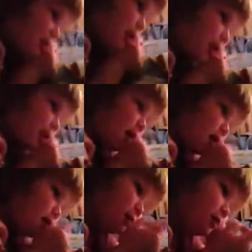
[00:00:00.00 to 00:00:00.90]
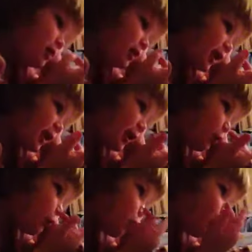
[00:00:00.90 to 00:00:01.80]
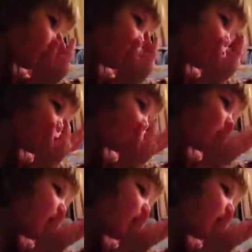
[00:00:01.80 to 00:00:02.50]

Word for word: cows and you who.